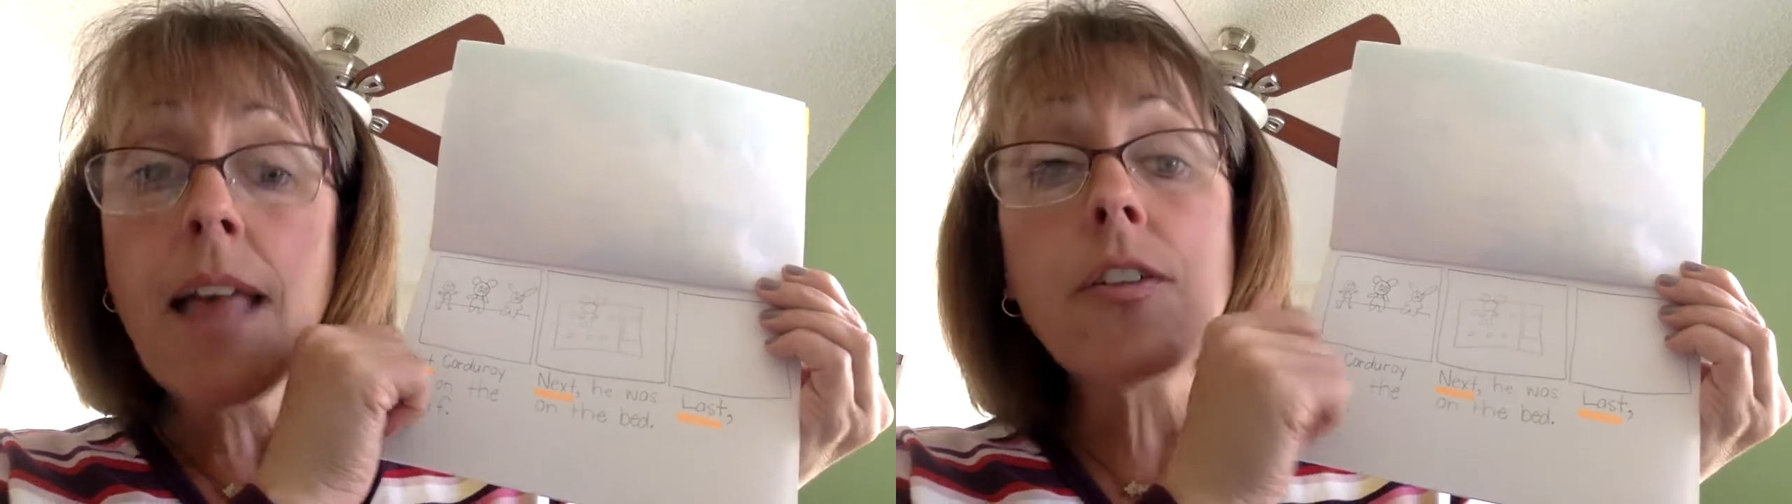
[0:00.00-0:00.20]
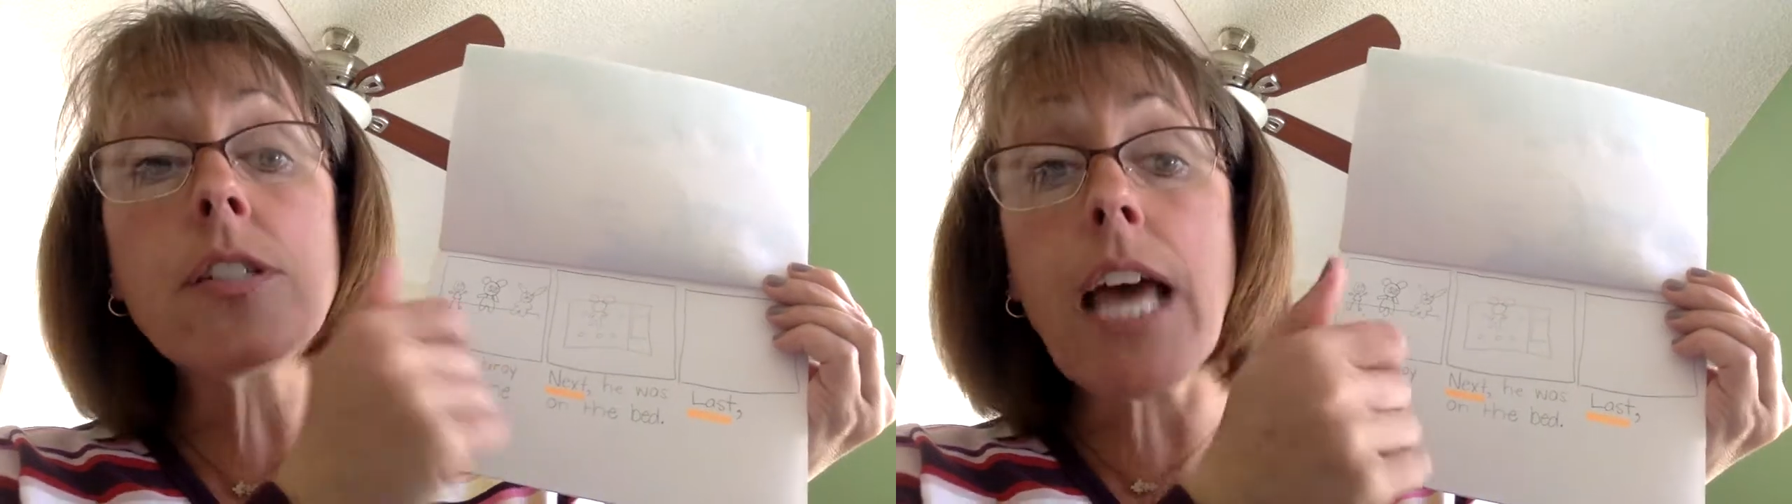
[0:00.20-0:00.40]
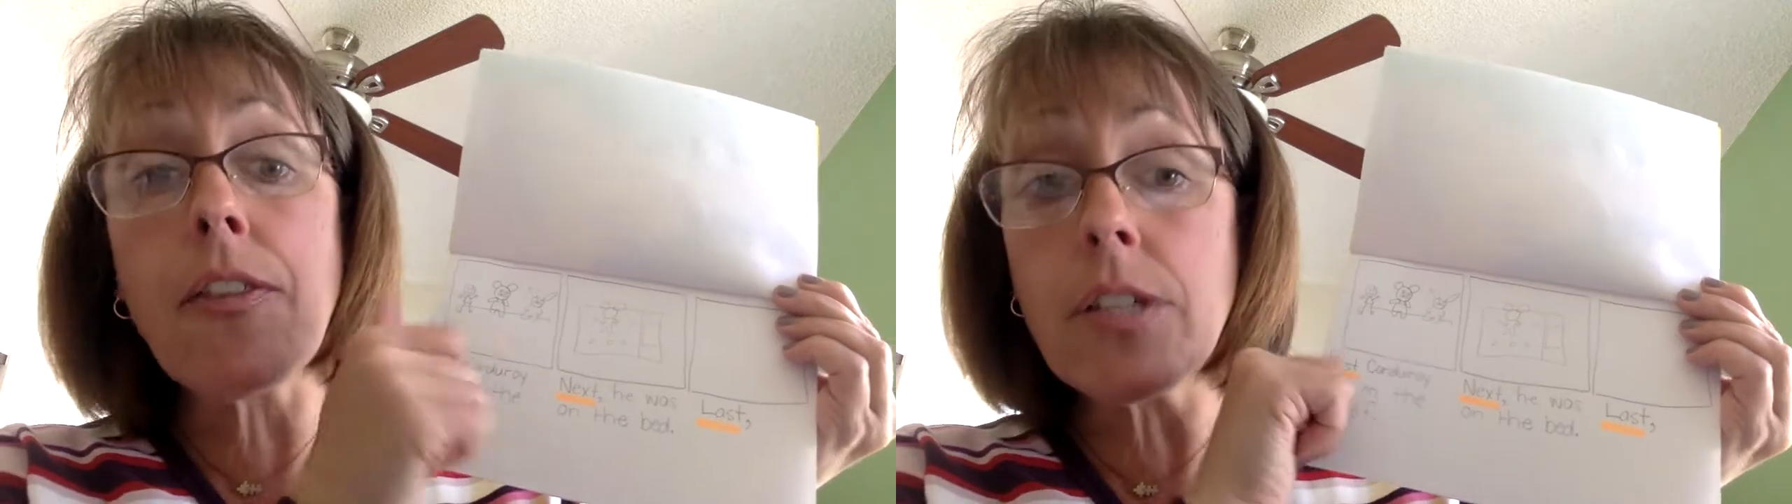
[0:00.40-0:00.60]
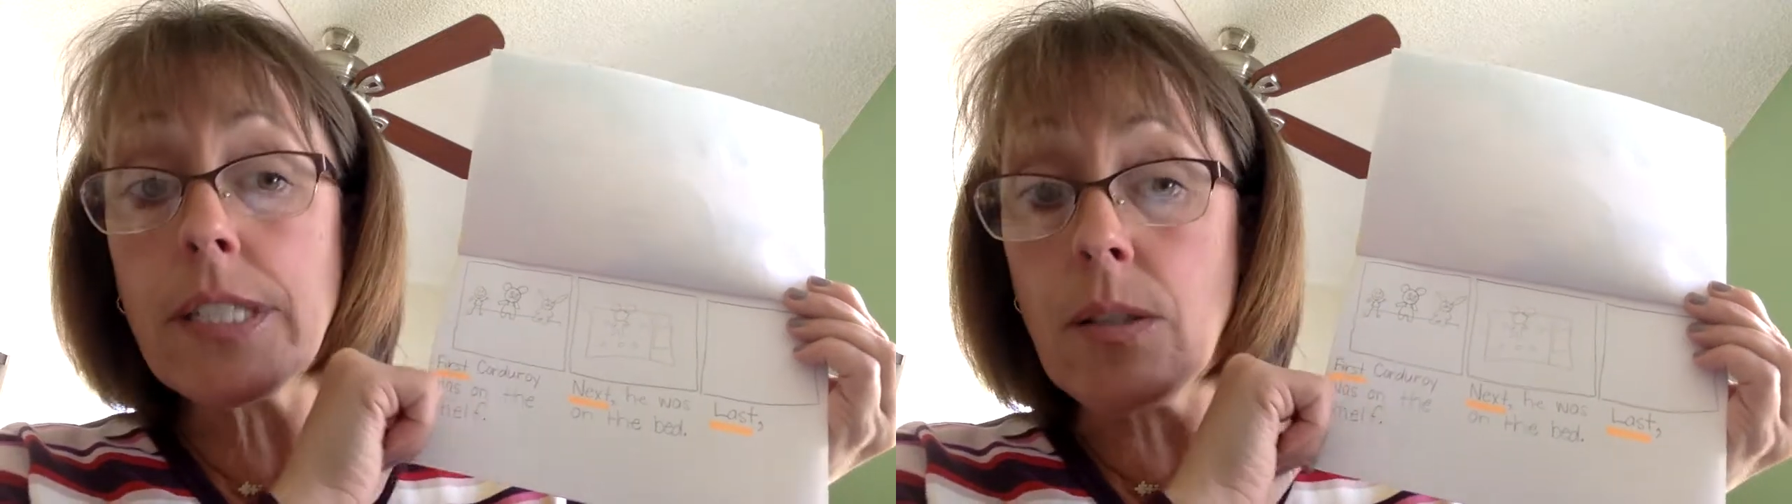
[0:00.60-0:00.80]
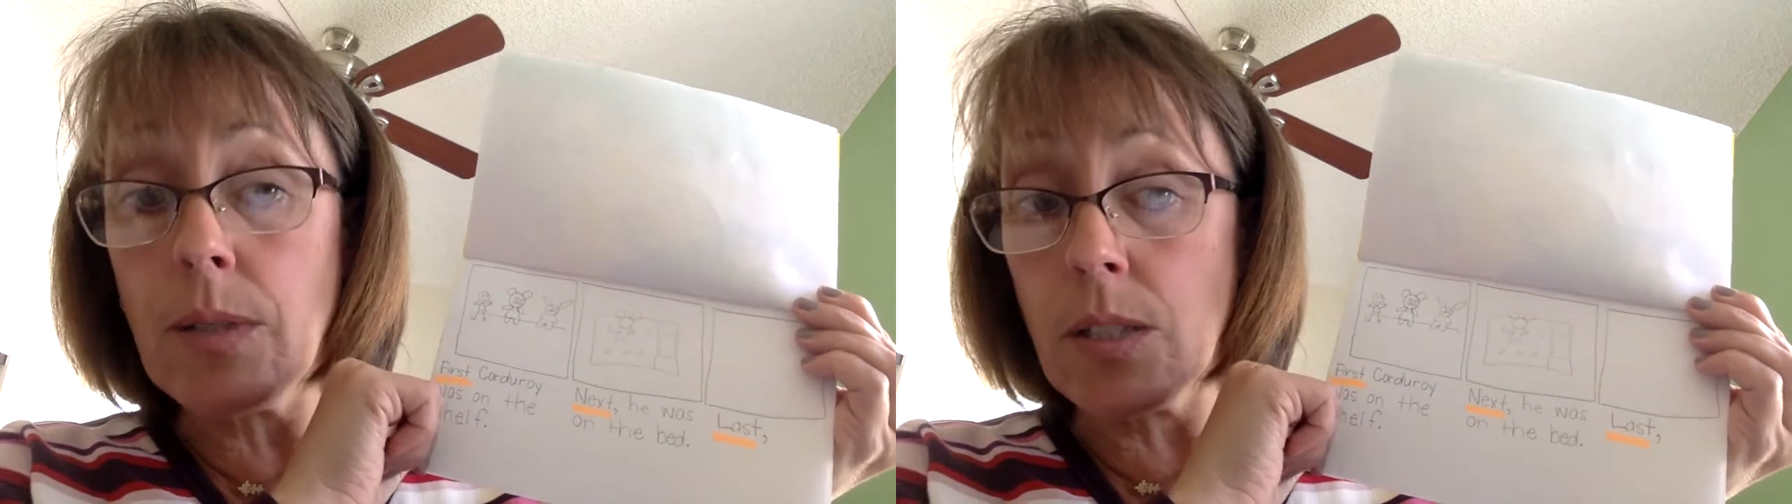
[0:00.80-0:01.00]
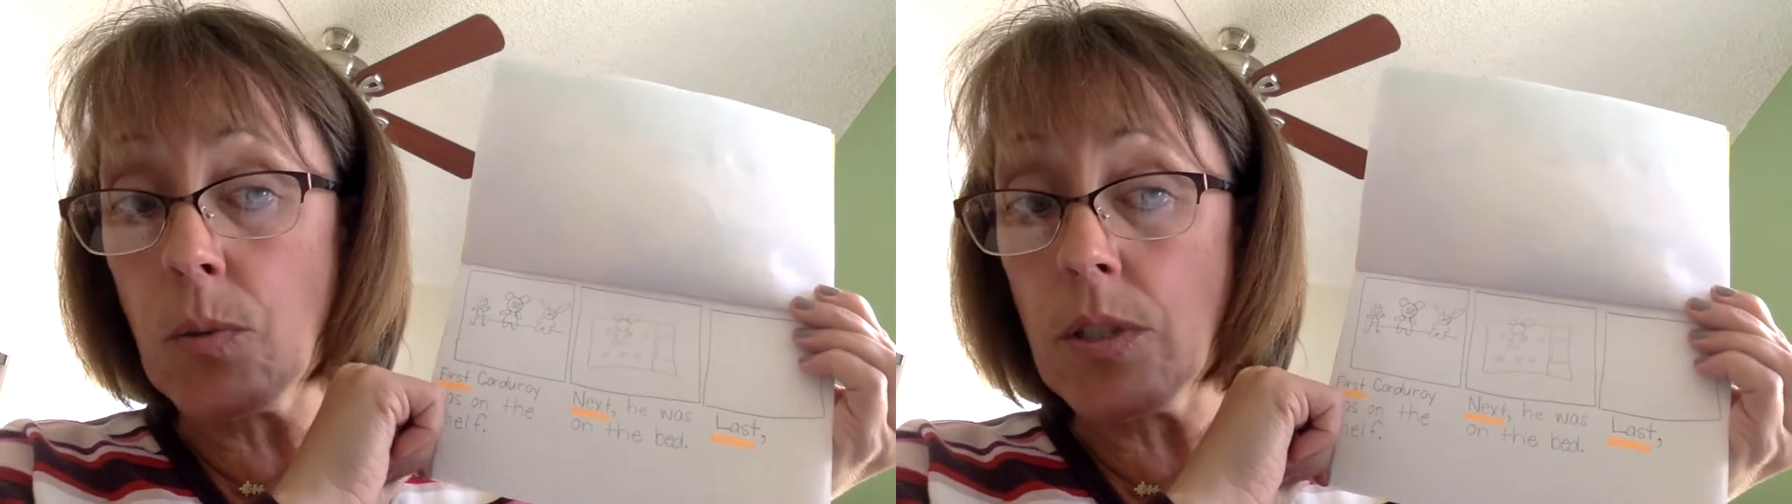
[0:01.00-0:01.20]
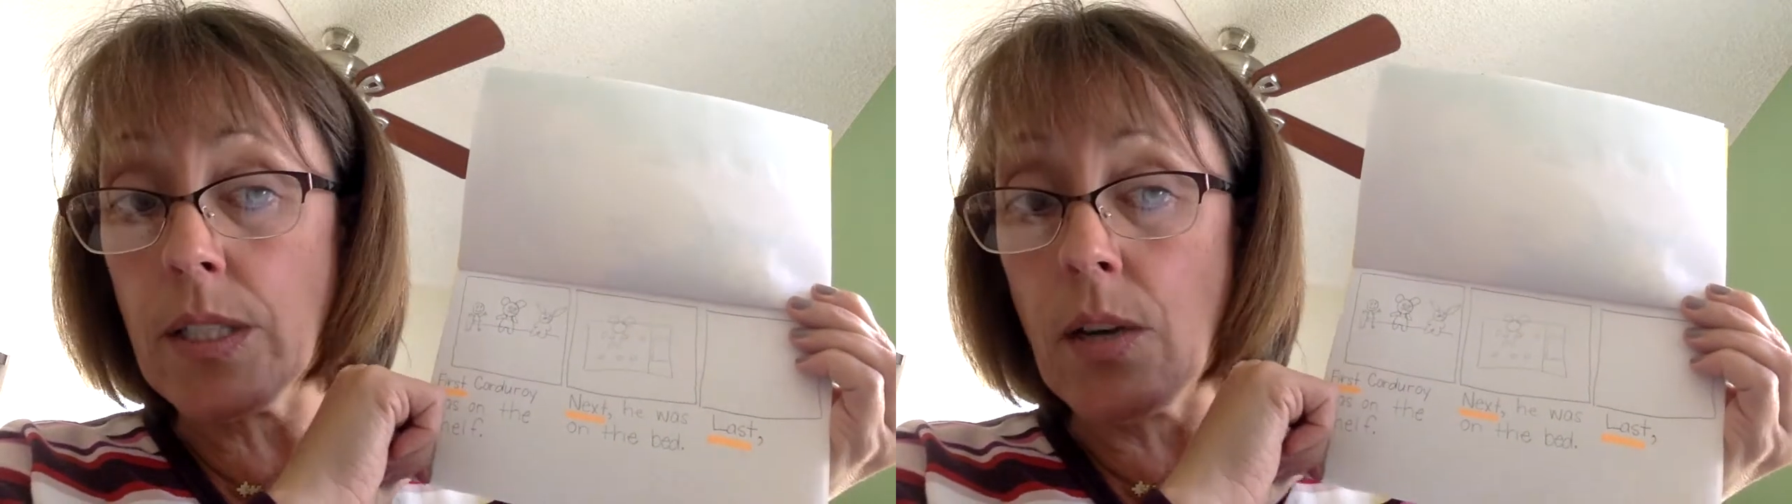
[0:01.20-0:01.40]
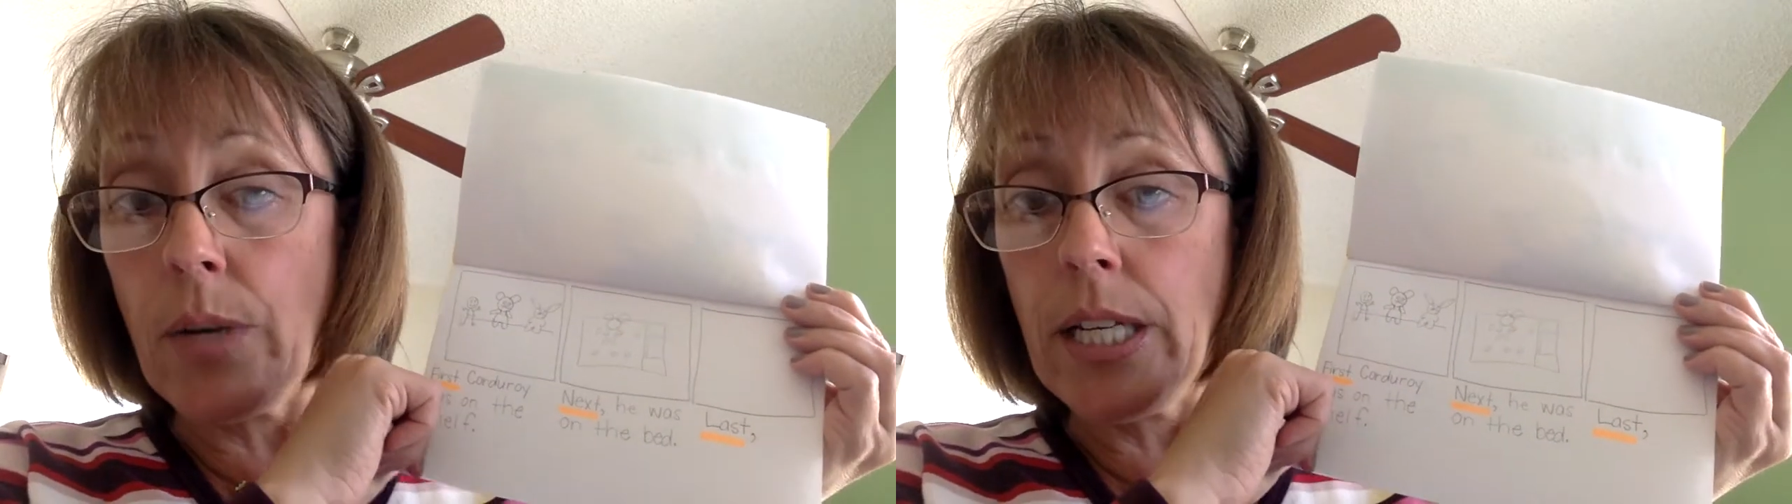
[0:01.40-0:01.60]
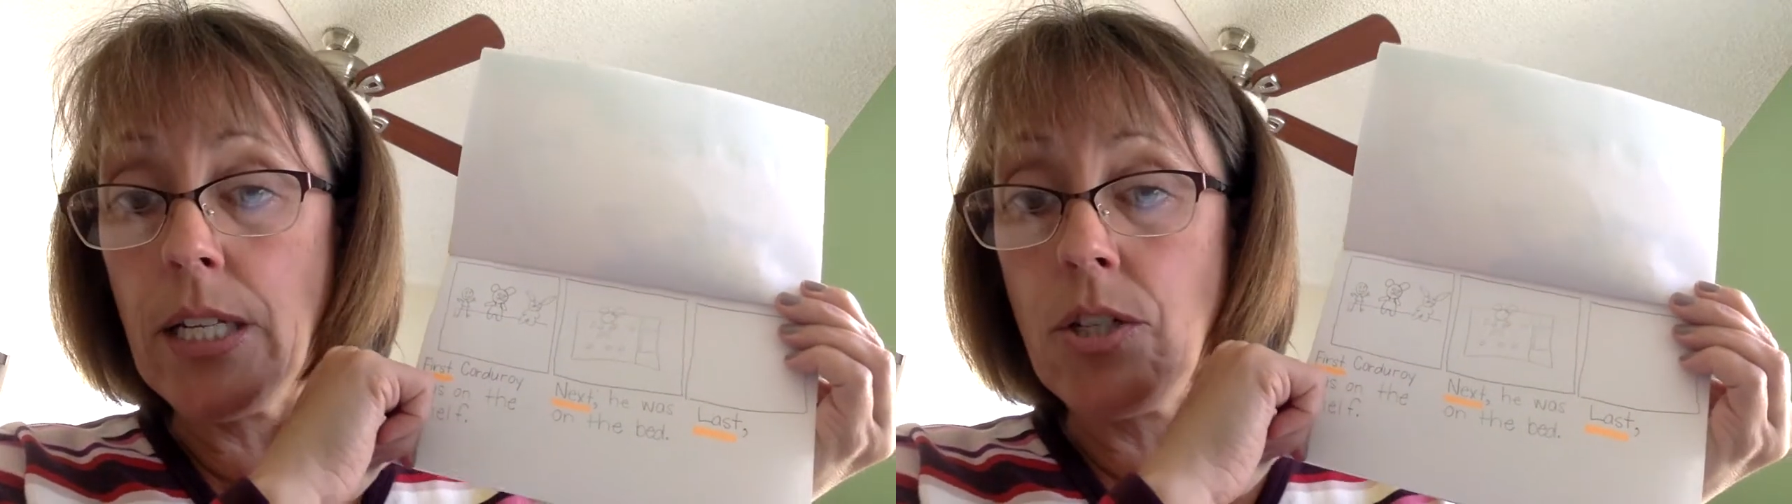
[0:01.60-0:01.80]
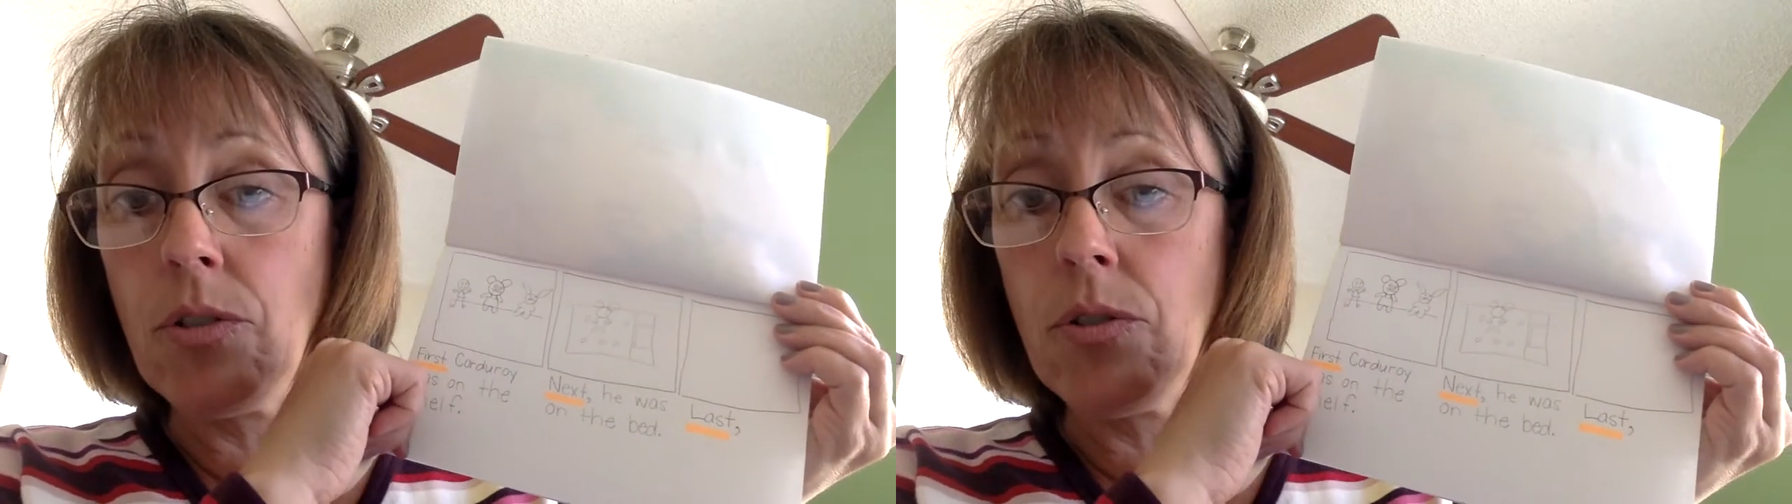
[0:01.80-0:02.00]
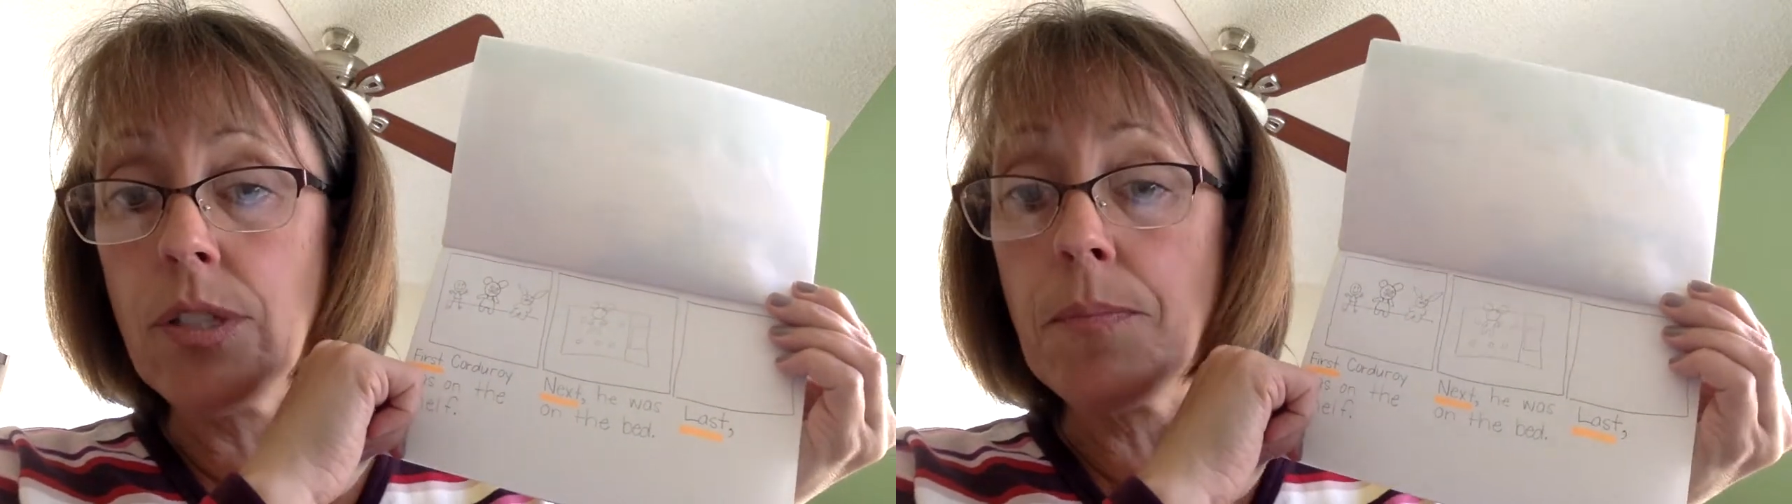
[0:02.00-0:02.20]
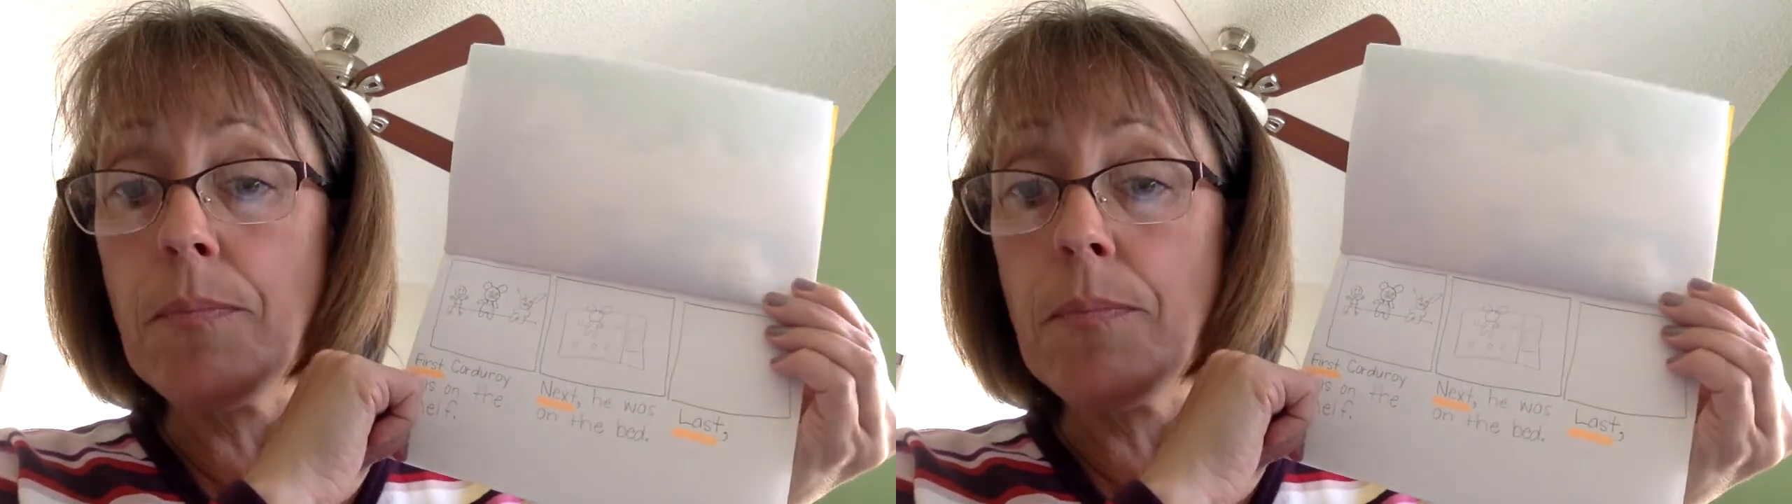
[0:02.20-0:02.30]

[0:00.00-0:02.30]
There's other sequence words that we can use.